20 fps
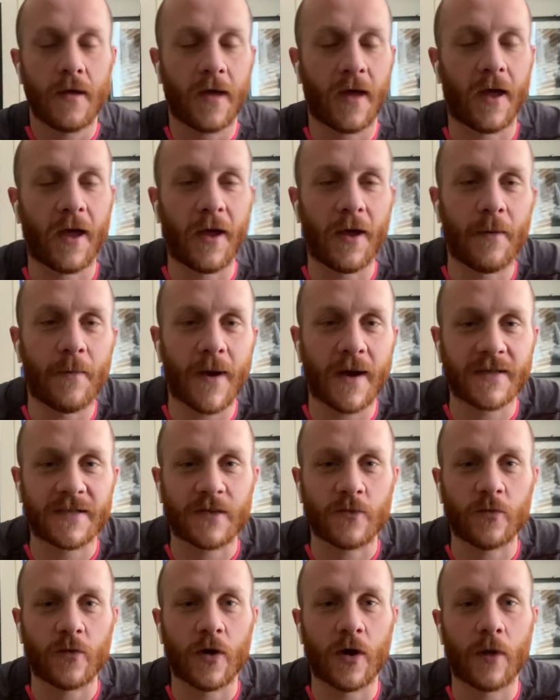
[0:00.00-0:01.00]
as
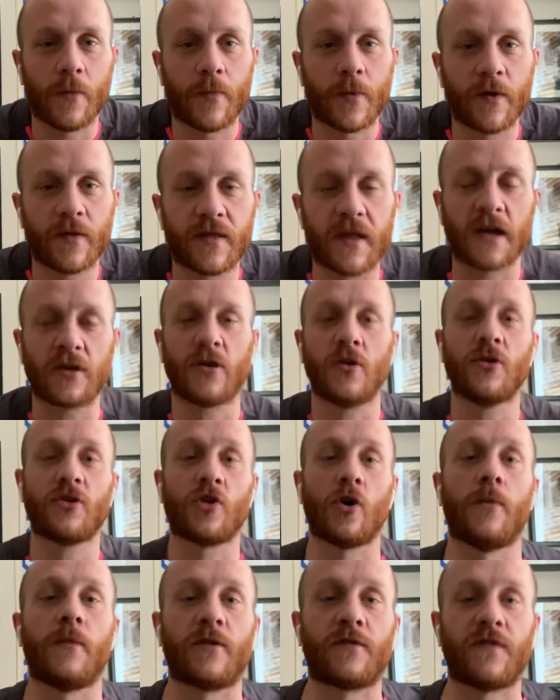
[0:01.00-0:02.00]
it were. But thank you
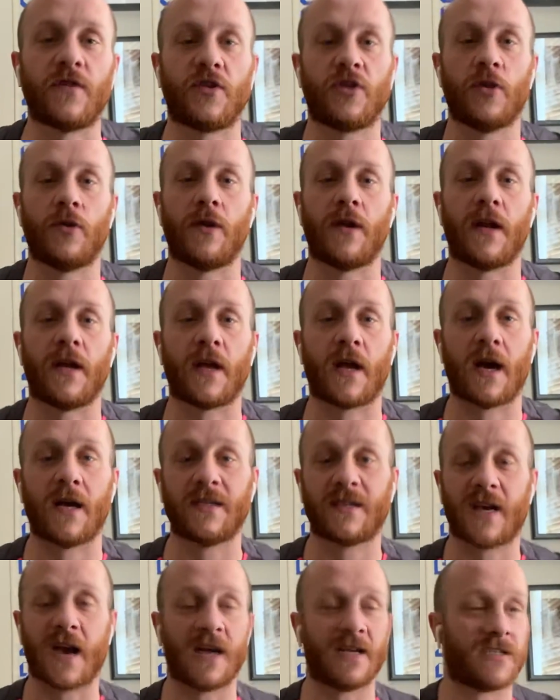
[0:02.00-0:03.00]
so much for tuning in,
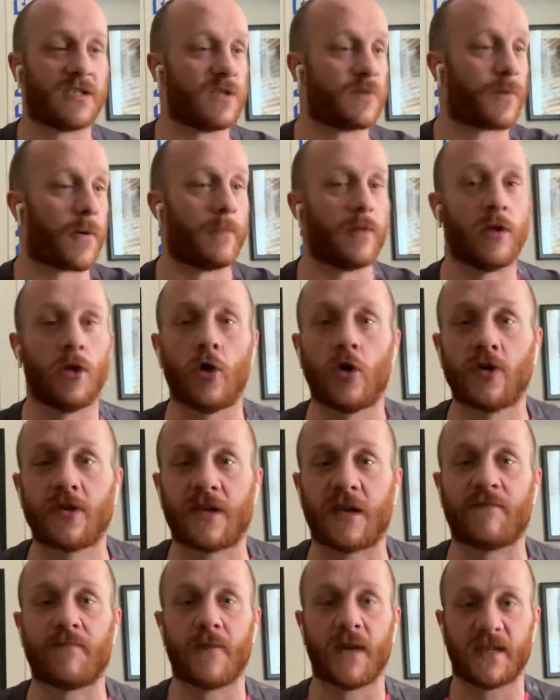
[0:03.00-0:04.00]
guys. There's probably loads
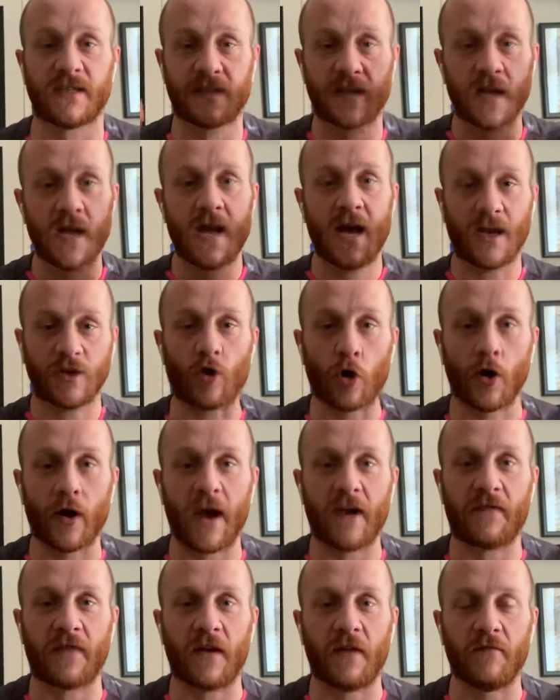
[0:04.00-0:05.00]
I've missed. I don't
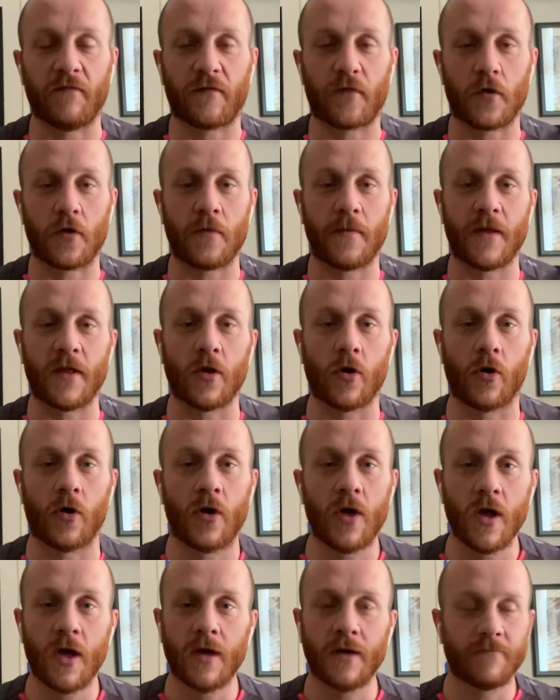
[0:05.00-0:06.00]
have it in front of me
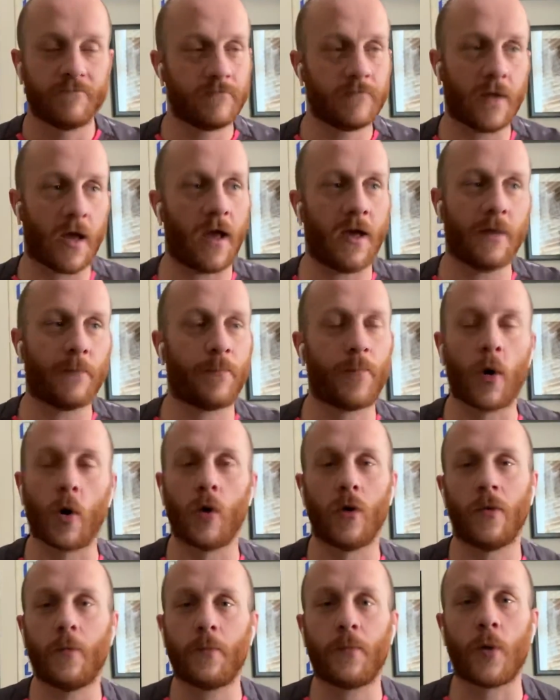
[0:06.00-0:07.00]
though.
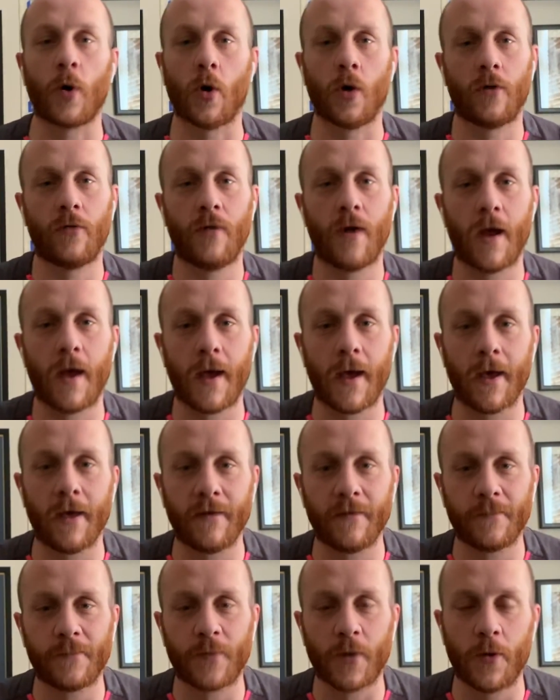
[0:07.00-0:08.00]
Poor
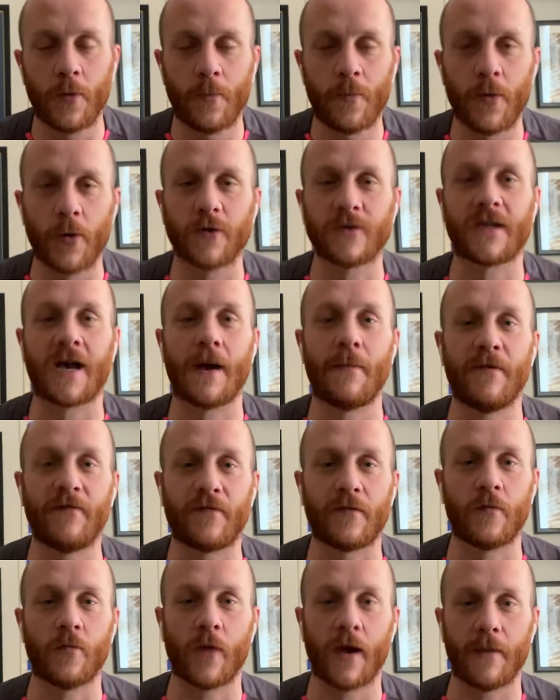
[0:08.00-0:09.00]
timing
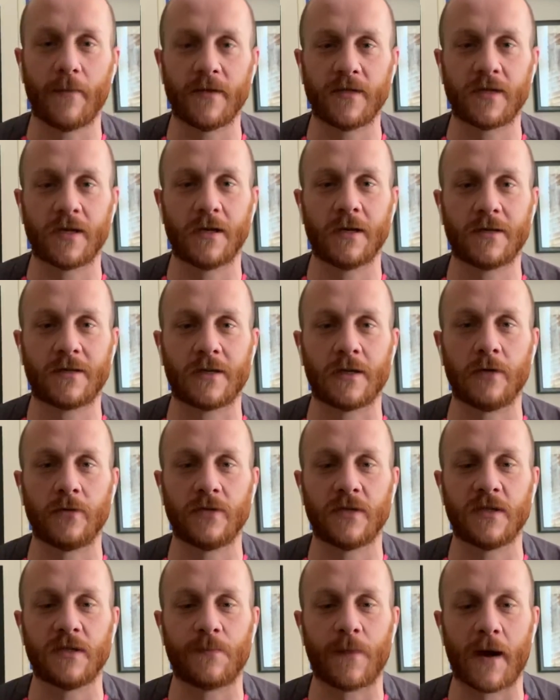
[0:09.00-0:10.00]
from Wainman to
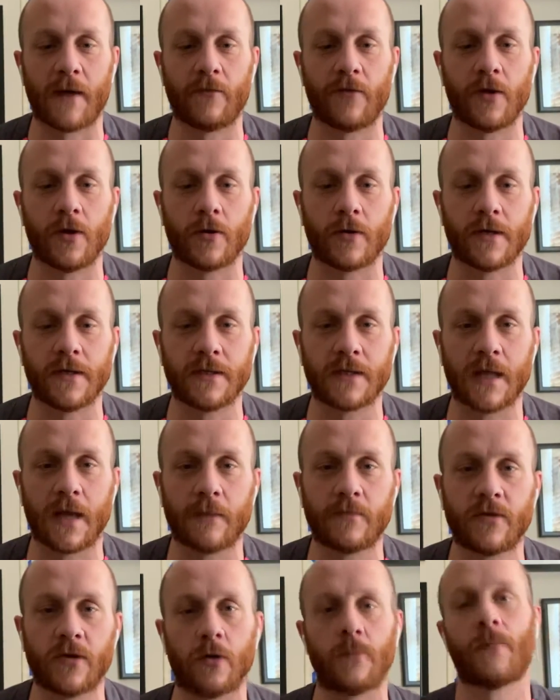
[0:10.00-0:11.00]
lose his battery on his
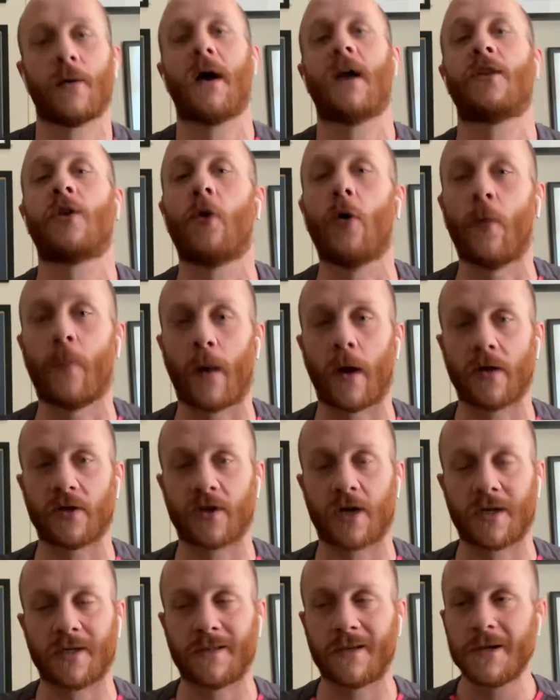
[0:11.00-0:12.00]
laptop. I do
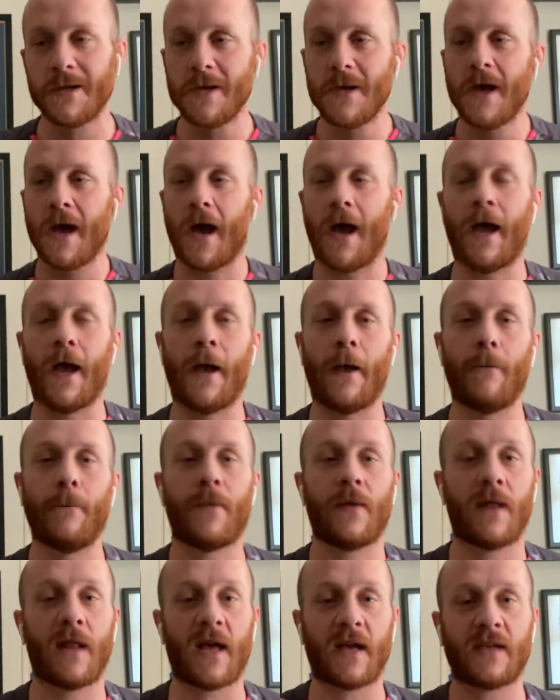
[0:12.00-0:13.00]
apologise.
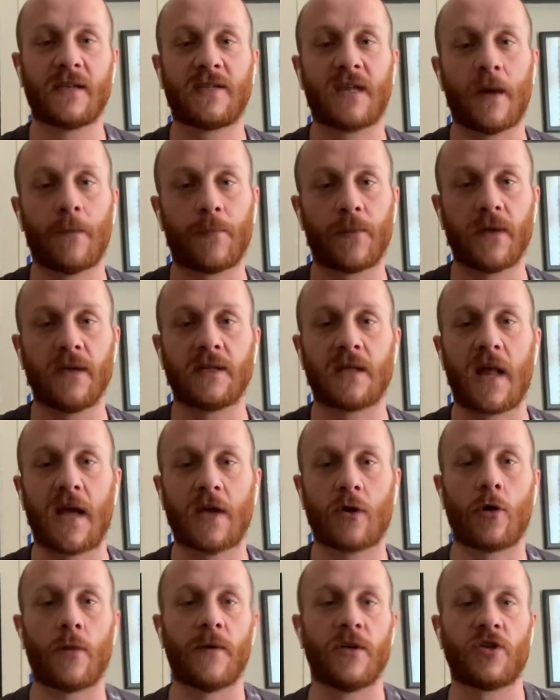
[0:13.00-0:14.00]
But like I said, please like,
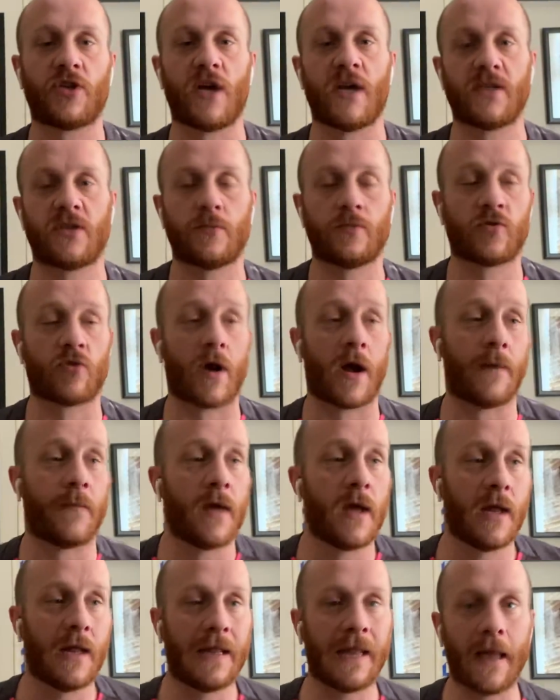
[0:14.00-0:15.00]
comment, share, subscribe.
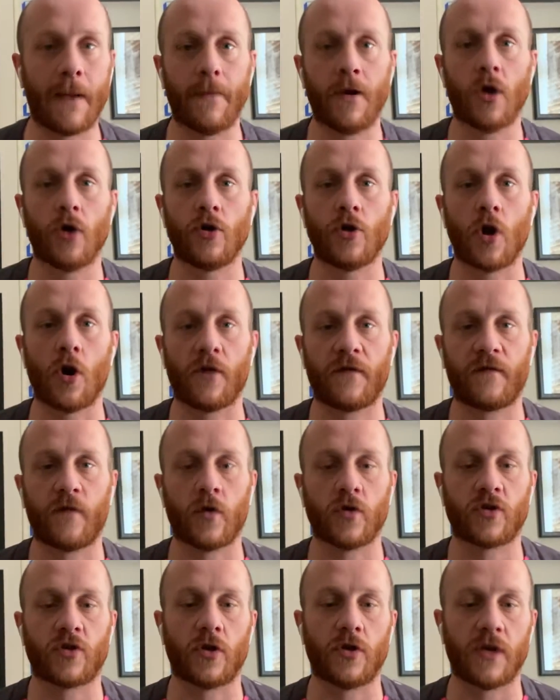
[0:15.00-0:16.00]
Let me know your
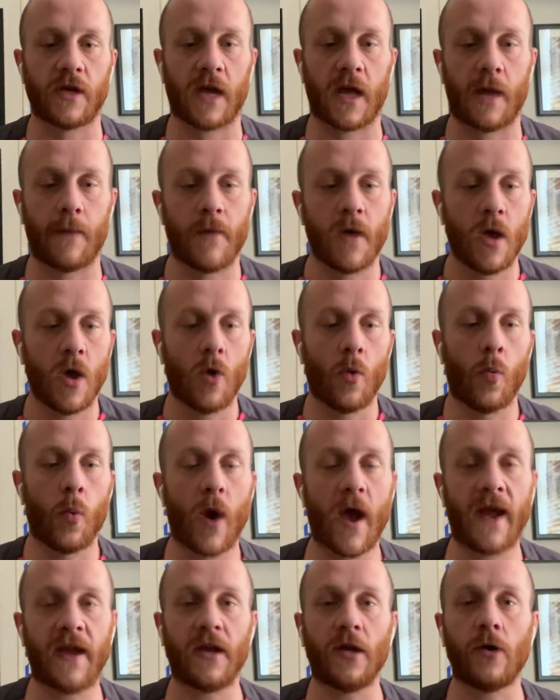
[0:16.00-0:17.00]
thoughts on the game.
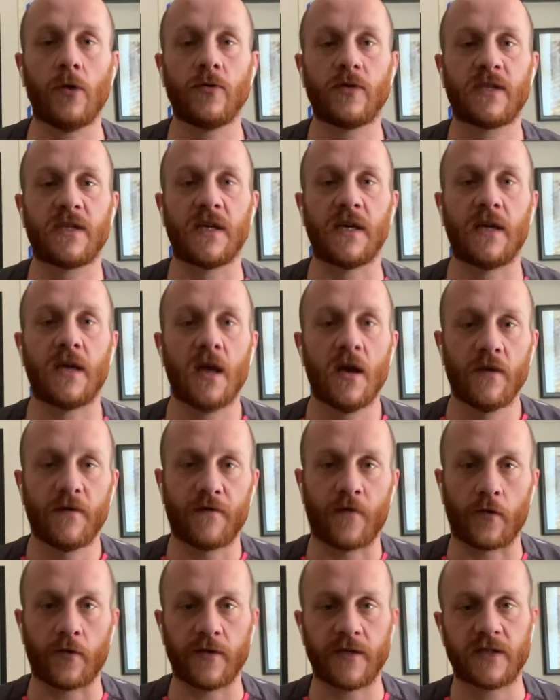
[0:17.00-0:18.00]
Where do you see
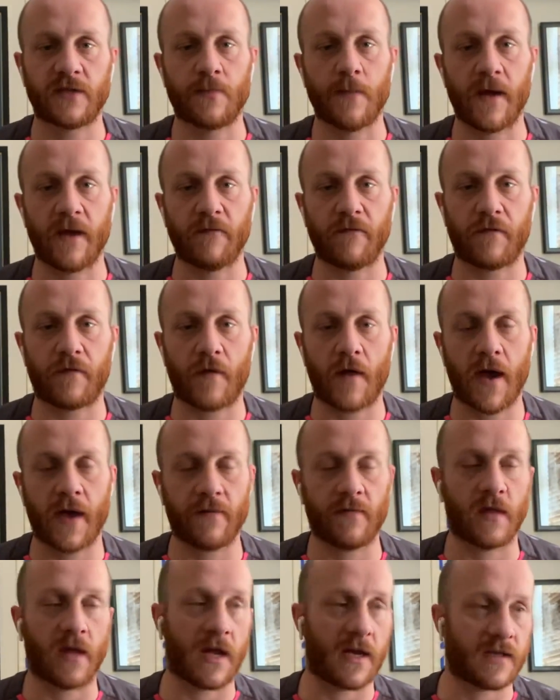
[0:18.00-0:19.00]
Forest's main
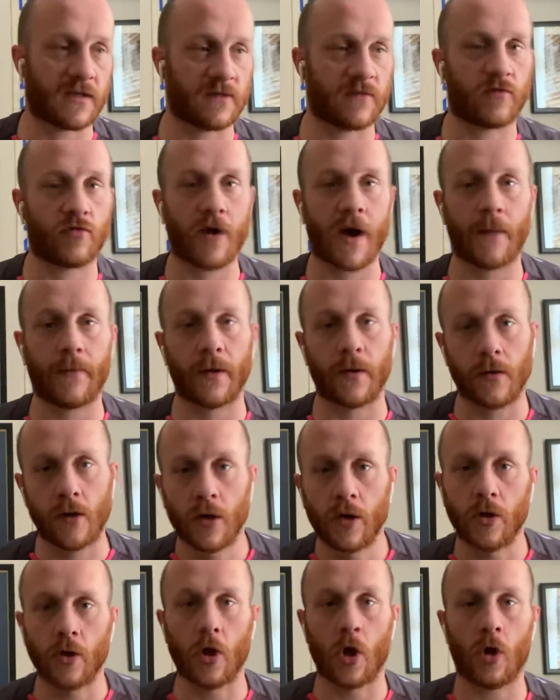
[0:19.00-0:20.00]
threat? The likes of Graben,
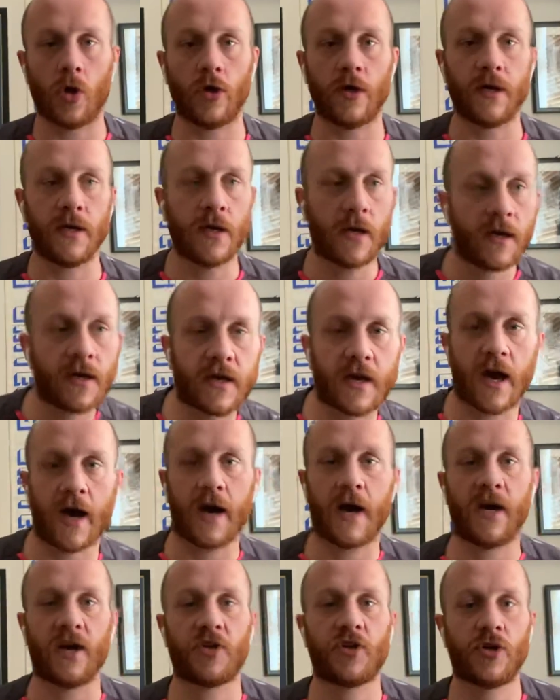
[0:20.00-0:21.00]
Lolly,
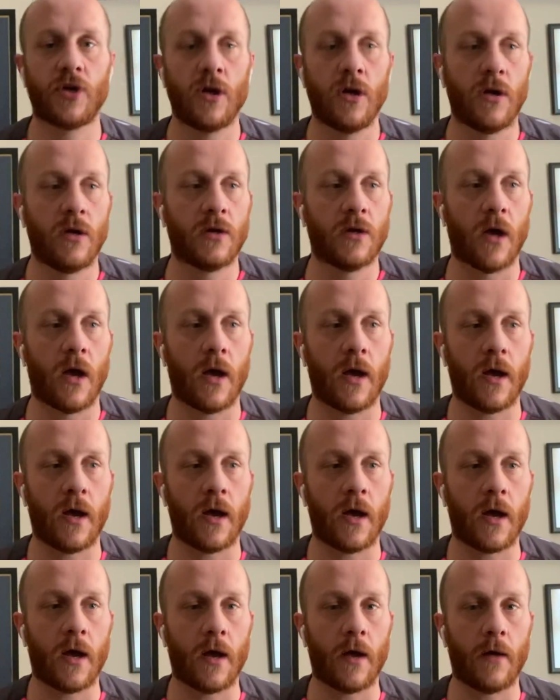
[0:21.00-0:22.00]
Cash,
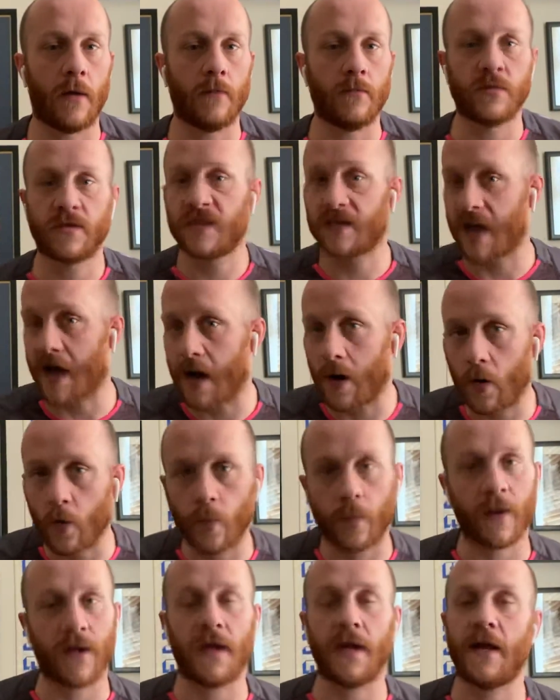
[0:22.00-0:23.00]
Sal
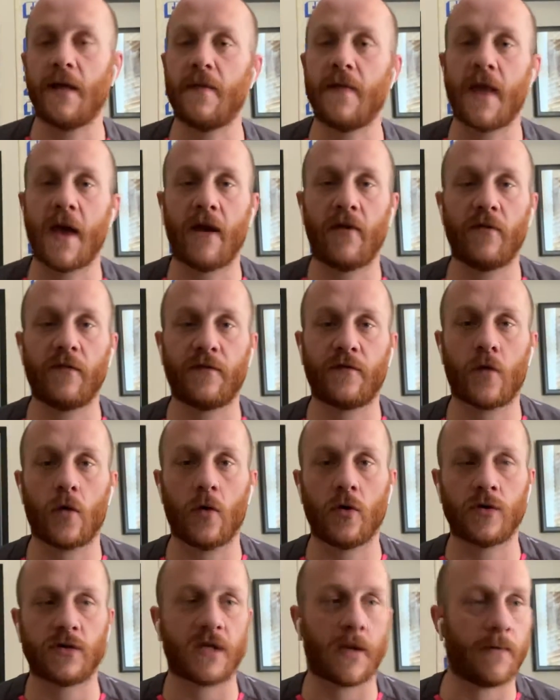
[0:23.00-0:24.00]
being in there, of
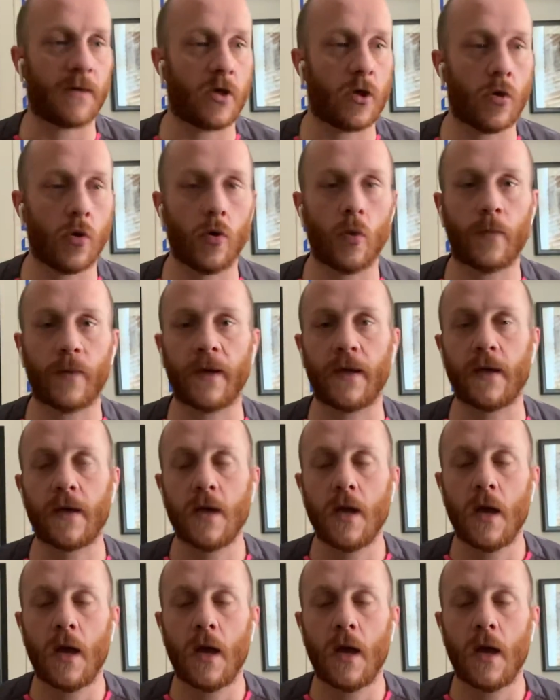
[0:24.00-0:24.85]
course, Amiobi,